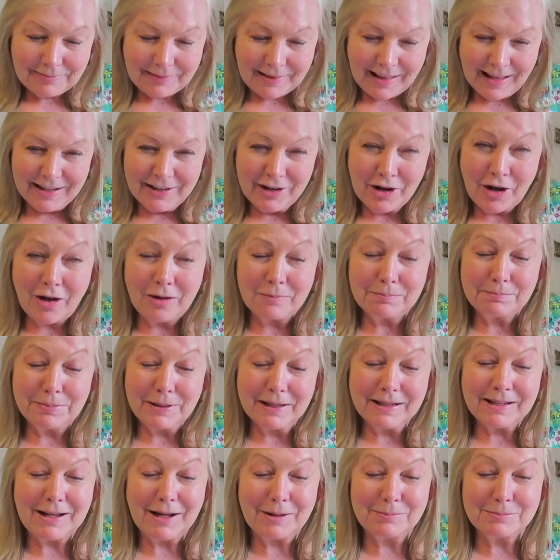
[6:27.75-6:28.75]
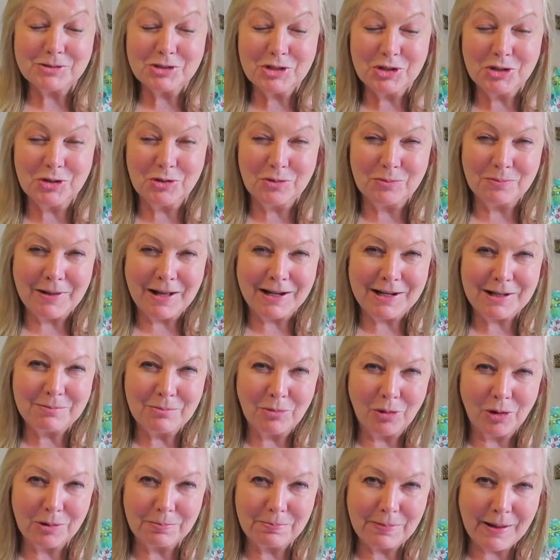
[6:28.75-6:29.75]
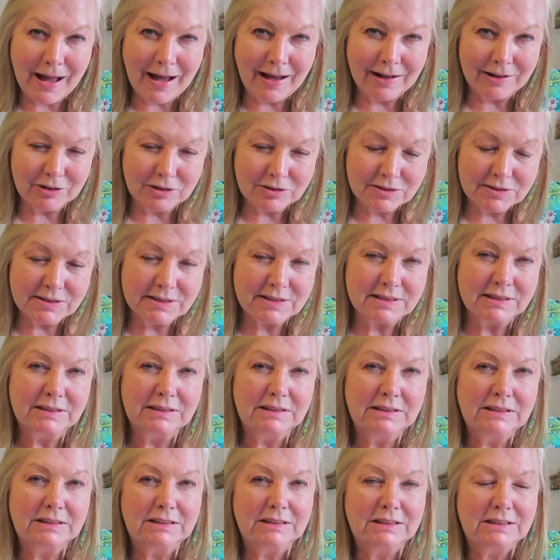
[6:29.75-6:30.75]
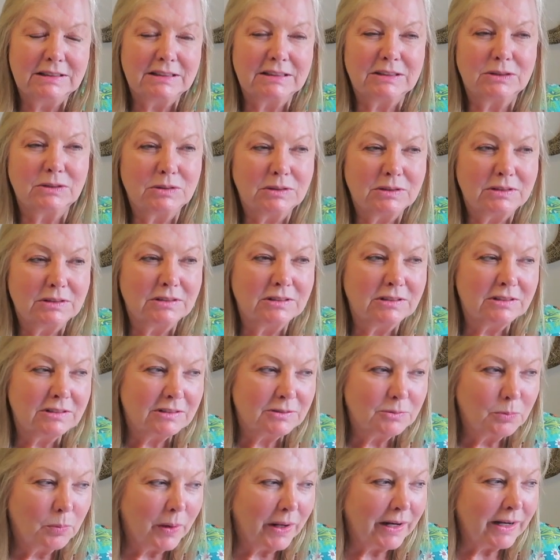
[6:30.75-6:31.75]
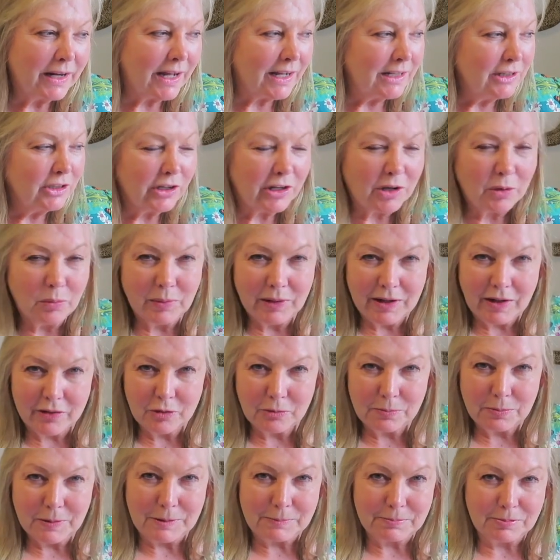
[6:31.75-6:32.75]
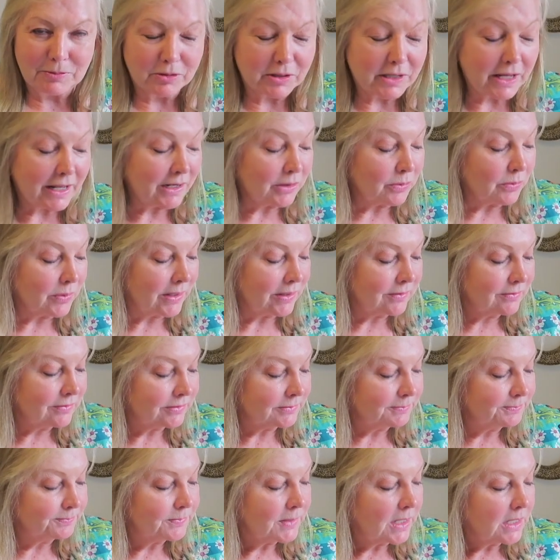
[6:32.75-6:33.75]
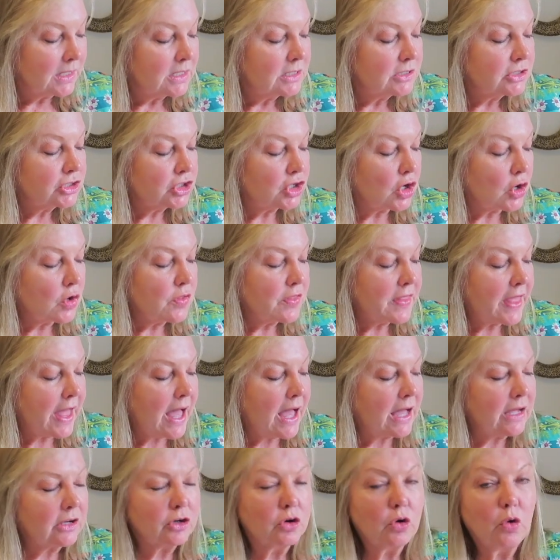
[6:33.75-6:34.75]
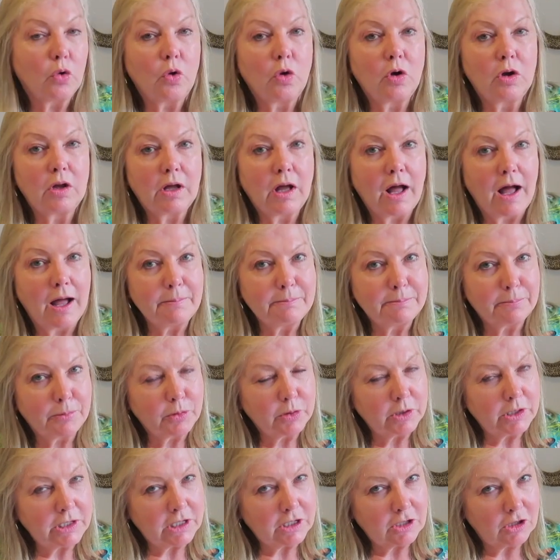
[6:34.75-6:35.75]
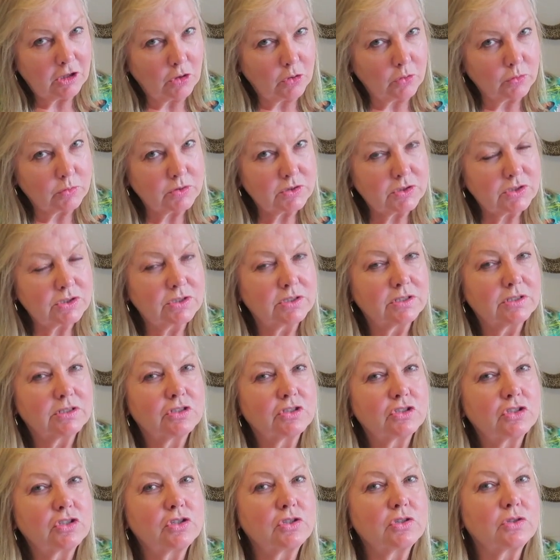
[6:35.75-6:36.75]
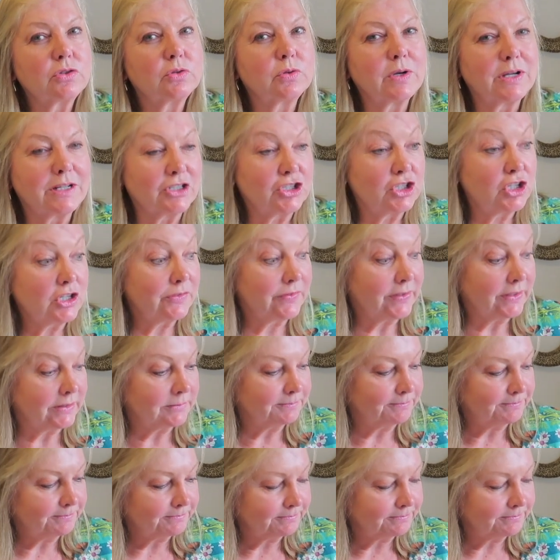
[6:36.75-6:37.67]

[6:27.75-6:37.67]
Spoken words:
and not pick up too many more patterns when I look at what other people are getting rid of. So that goal I'm pretty close to achieving.